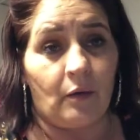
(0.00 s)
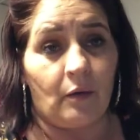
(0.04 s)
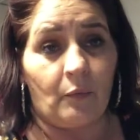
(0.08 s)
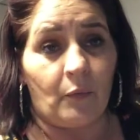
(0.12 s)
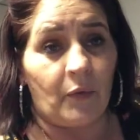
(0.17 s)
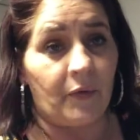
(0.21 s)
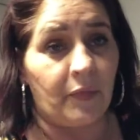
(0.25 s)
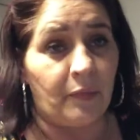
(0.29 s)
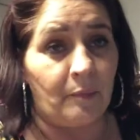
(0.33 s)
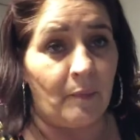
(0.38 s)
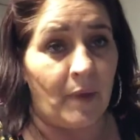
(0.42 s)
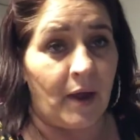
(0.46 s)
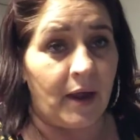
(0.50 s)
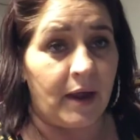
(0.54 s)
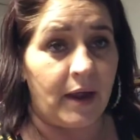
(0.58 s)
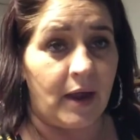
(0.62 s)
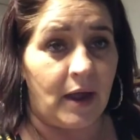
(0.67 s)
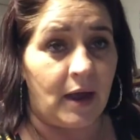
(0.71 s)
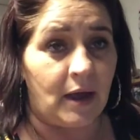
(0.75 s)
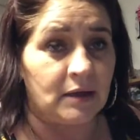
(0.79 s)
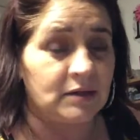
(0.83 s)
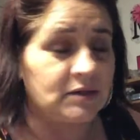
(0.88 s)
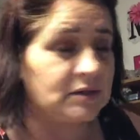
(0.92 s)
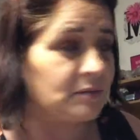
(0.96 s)
With my
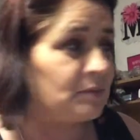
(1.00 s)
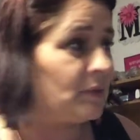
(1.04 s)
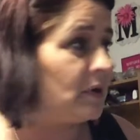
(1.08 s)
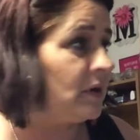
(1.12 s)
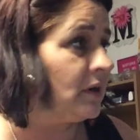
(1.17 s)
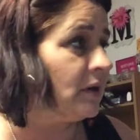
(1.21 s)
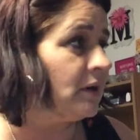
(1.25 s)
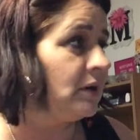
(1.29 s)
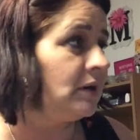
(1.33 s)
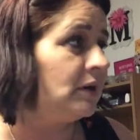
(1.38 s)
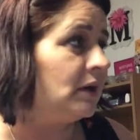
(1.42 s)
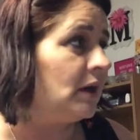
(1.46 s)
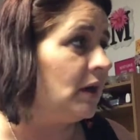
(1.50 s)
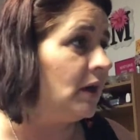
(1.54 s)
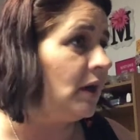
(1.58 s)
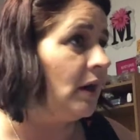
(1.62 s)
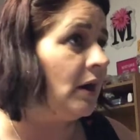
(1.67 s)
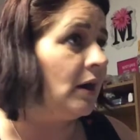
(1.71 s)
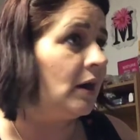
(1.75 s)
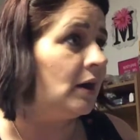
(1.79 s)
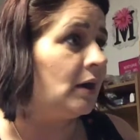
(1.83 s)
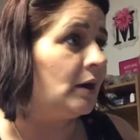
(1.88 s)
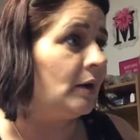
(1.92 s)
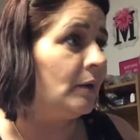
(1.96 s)
asthma,
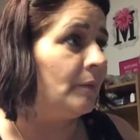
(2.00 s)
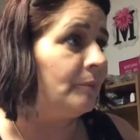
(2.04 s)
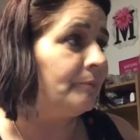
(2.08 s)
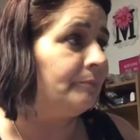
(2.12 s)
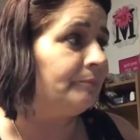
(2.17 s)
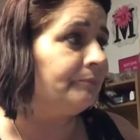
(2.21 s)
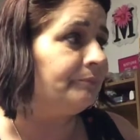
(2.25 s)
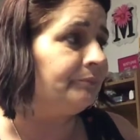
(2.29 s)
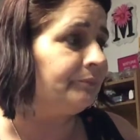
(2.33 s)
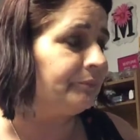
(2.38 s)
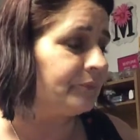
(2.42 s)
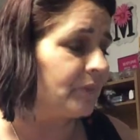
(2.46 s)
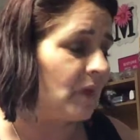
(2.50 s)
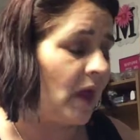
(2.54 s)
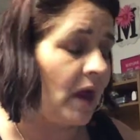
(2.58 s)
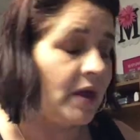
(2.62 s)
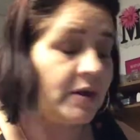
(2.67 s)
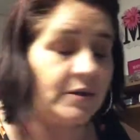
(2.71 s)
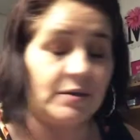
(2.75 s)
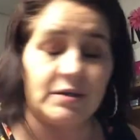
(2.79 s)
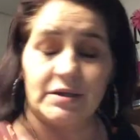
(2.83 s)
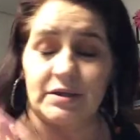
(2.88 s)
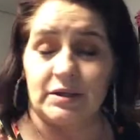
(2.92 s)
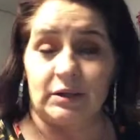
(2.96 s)
um, I
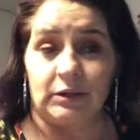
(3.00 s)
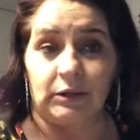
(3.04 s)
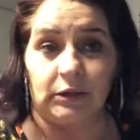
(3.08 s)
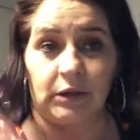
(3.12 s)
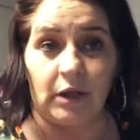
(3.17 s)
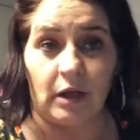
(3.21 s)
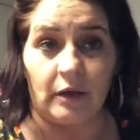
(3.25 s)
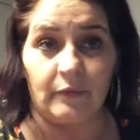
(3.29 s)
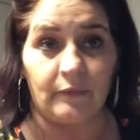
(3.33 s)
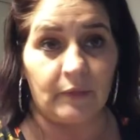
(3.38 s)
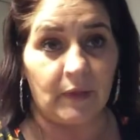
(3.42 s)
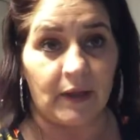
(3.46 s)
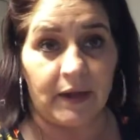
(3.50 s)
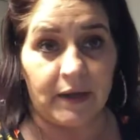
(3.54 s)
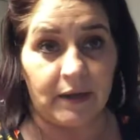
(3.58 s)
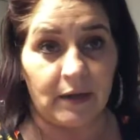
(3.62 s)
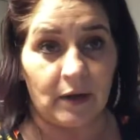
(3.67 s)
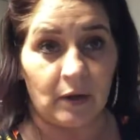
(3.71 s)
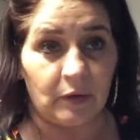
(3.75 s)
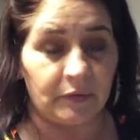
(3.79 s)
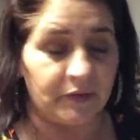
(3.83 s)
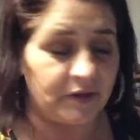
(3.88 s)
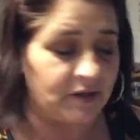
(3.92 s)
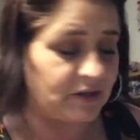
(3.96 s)
used to love
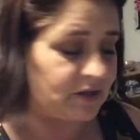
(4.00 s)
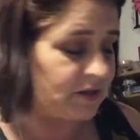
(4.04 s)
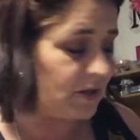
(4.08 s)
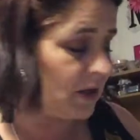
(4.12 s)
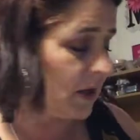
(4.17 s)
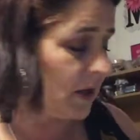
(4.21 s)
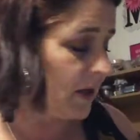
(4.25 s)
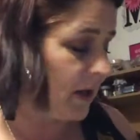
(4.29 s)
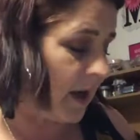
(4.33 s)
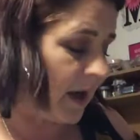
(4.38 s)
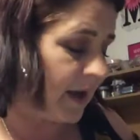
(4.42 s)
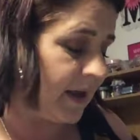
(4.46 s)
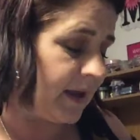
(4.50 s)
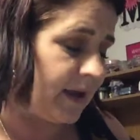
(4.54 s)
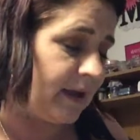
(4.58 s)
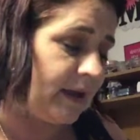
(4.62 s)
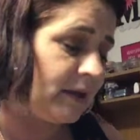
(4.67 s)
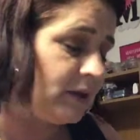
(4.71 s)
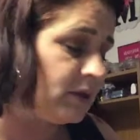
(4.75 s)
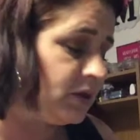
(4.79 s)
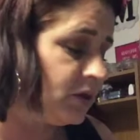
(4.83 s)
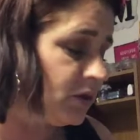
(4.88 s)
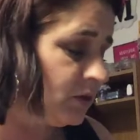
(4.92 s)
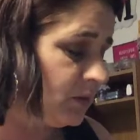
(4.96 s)
laying out in the sun. I
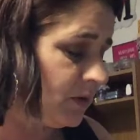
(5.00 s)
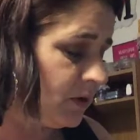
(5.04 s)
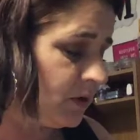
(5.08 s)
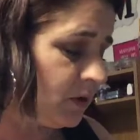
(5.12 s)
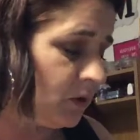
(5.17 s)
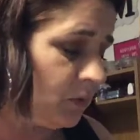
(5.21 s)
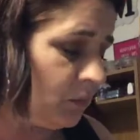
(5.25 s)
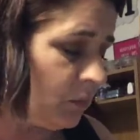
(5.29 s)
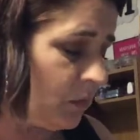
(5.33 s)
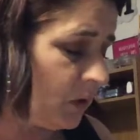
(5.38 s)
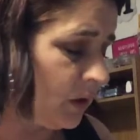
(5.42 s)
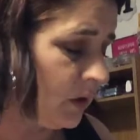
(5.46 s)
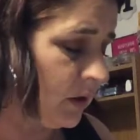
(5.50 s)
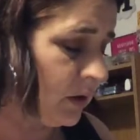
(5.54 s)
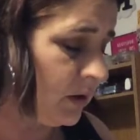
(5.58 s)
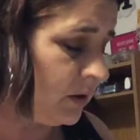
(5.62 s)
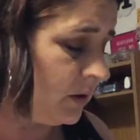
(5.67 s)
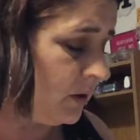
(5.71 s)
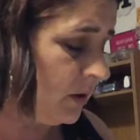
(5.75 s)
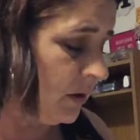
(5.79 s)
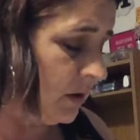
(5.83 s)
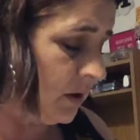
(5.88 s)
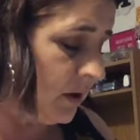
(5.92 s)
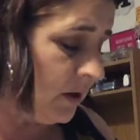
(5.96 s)
can't do it no more.
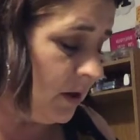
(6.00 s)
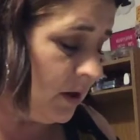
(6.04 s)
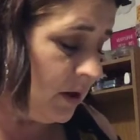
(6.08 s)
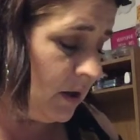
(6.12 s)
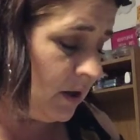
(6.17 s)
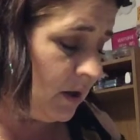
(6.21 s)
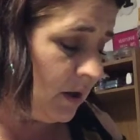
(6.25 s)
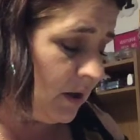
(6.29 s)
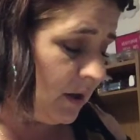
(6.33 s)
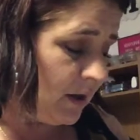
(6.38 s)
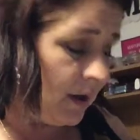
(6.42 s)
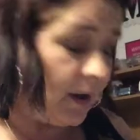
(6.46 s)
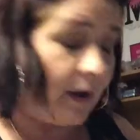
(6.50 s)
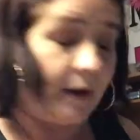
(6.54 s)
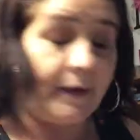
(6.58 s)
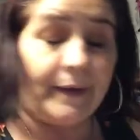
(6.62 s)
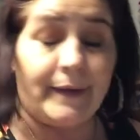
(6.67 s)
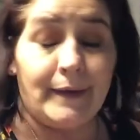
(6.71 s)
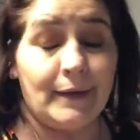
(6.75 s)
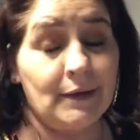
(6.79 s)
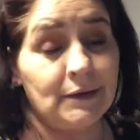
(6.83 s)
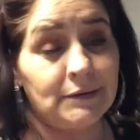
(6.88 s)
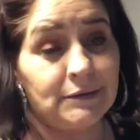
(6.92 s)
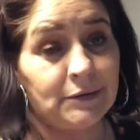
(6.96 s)
I
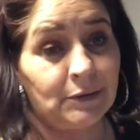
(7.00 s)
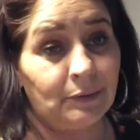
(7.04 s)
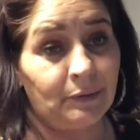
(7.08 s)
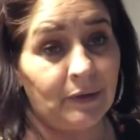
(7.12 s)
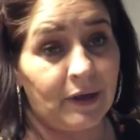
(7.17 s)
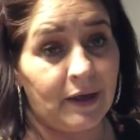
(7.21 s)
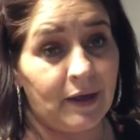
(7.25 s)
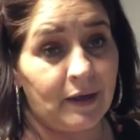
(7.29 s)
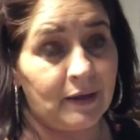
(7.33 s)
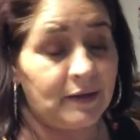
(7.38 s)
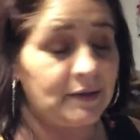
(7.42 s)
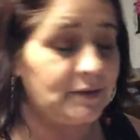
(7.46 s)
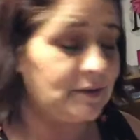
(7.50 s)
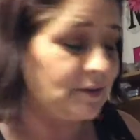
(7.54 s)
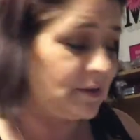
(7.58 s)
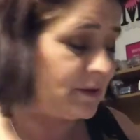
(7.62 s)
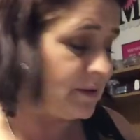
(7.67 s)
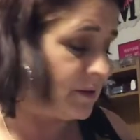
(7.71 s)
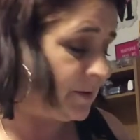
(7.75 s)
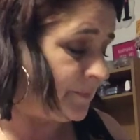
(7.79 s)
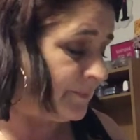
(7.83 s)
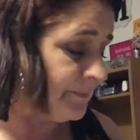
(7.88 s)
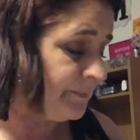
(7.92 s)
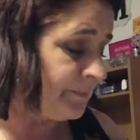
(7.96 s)
can't do it,
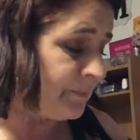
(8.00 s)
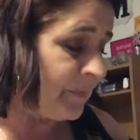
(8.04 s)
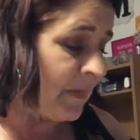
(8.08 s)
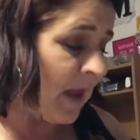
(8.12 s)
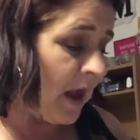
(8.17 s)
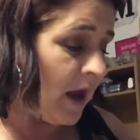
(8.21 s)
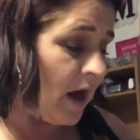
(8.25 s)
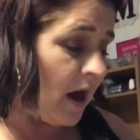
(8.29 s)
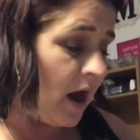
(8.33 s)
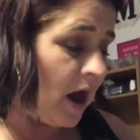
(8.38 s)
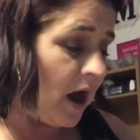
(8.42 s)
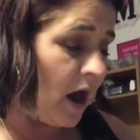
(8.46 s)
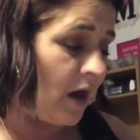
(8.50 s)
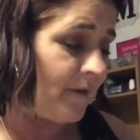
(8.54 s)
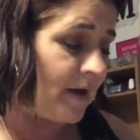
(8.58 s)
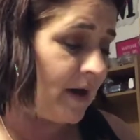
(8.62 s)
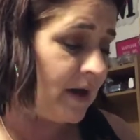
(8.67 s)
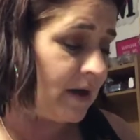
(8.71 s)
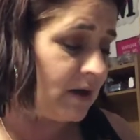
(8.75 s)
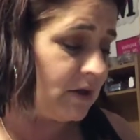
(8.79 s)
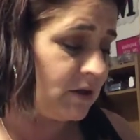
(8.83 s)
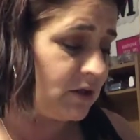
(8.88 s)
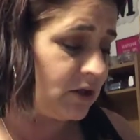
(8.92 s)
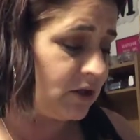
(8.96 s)
guys. All
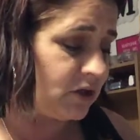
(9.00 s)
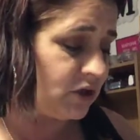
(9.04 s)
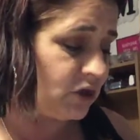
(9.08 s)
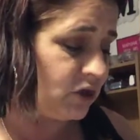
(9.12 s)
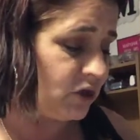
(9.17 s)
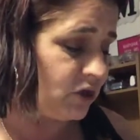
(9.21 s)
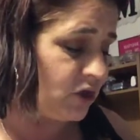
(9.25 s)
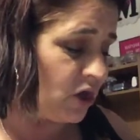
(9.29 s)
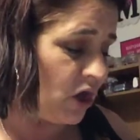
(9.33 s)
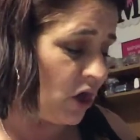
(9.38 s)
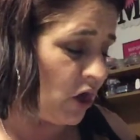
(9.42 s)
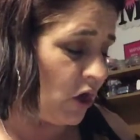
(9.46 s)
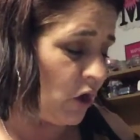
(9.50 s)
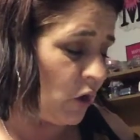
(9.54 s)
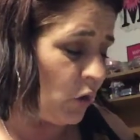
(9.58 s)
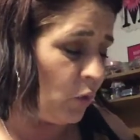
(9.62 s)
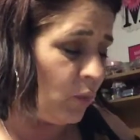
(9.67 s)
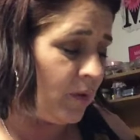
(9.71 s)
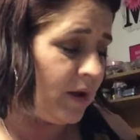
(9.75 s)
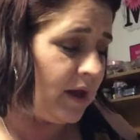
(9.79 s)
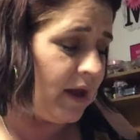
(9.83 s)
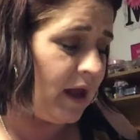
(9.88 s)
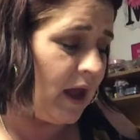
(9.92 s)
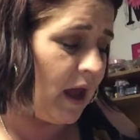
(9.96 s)
right,
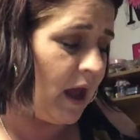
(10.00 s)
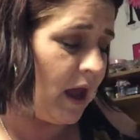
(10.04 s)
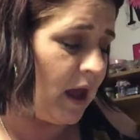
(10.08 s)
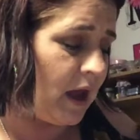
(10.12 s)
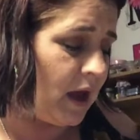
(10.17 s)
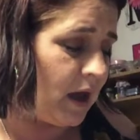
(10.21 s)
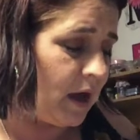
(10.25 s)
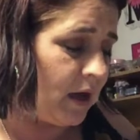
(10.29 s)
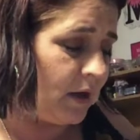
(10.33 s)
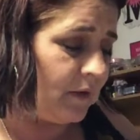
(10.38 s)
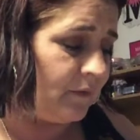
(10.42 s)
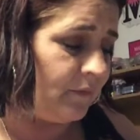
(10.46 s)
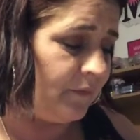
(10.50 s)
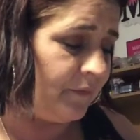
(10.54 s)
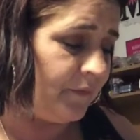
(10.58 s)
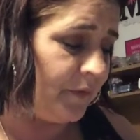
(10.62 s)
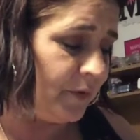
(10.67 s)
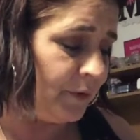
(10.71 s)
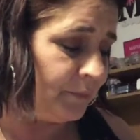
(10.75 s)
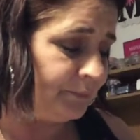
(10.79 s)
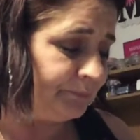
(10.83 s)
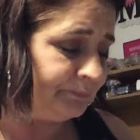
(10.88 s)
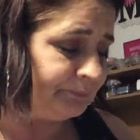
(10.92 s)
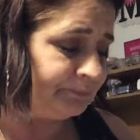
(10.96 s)
so we have
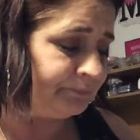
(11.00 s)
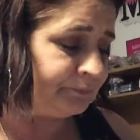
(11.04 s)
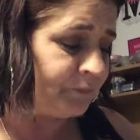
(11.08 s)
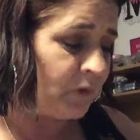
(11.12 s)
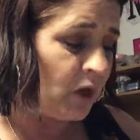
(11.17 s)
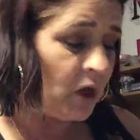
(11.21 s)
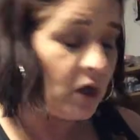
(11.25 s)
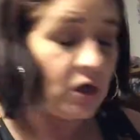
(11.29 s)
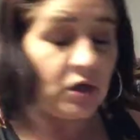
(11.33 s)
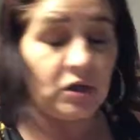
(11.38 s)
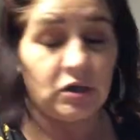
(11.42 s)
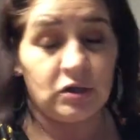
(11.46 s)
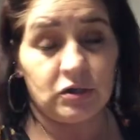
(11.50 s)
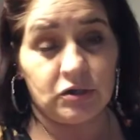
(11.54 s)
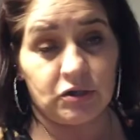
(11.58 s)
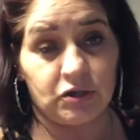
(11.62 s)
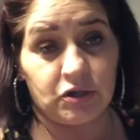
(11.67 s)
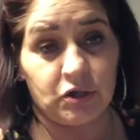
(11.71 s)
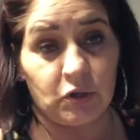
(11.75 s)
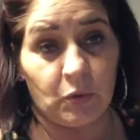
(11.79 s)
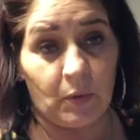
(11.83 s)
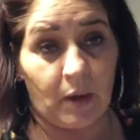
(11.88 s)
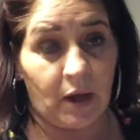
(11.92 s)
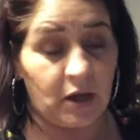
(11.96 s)

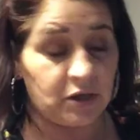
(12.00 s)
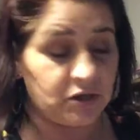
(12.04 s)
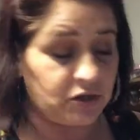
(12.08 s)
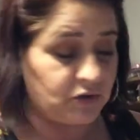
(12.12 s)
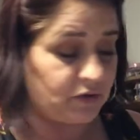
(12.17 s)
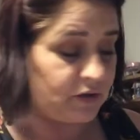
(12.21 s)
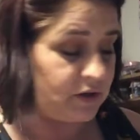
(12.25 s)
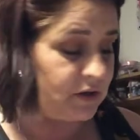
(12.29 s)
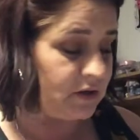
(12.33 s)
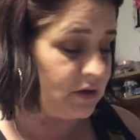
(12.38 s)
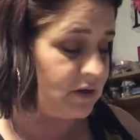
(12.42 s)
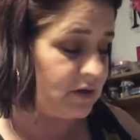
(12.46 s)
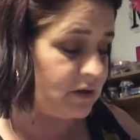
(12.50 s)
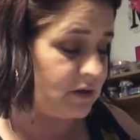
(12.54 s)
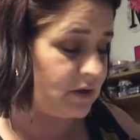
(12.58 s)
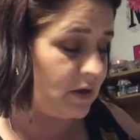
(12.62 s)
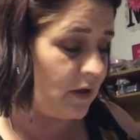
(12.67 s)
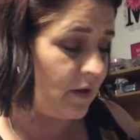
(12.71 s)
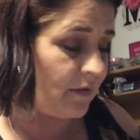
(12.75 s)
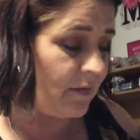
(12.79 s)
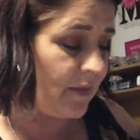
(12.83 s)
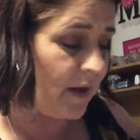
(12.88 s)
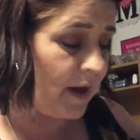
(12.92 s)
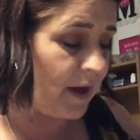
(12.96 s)
two entries
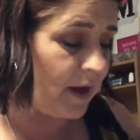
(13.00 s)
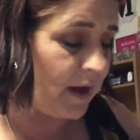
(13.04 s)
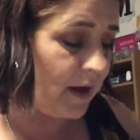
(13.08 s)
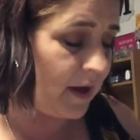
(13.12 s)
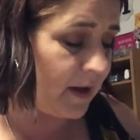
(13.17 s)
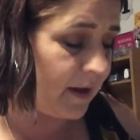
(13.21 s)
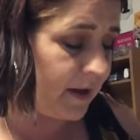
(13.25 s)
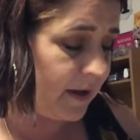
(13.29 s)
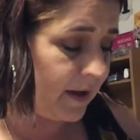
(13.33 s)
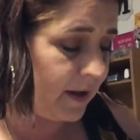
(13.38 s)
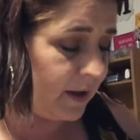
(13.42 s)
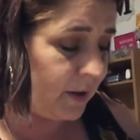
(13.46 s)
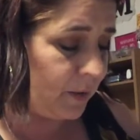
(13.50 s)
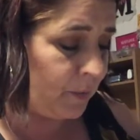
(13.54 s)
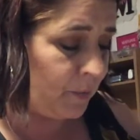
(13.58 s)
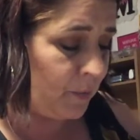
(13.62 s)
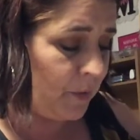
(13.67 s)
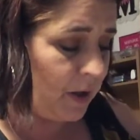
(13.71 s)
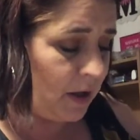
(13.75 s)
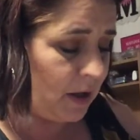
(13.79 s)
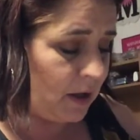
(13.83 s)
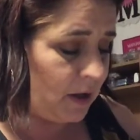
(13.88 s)
that came.